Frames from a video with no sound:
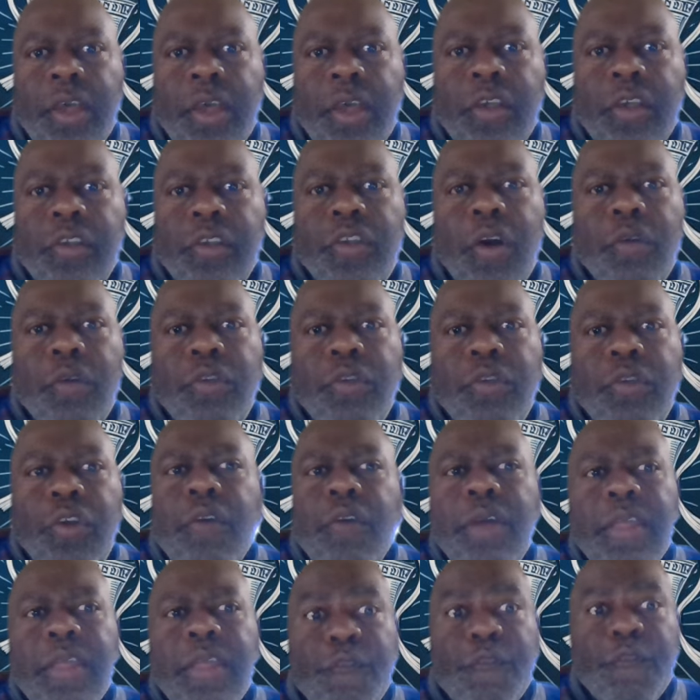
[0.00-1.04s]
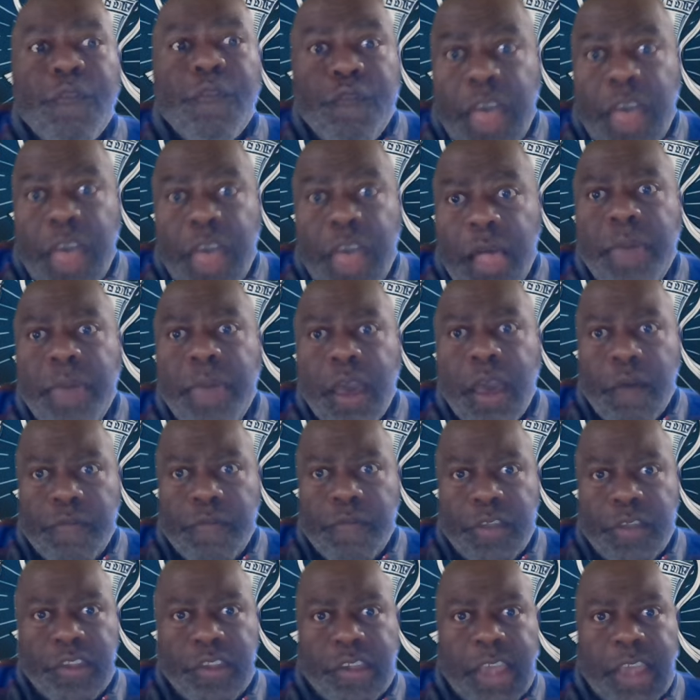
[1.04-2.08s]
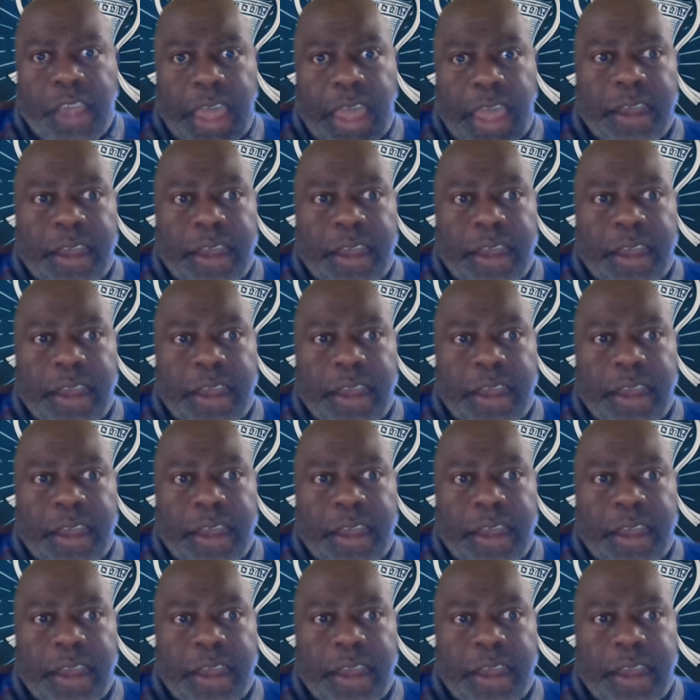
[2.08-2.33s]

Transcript: So during the filming of the scene,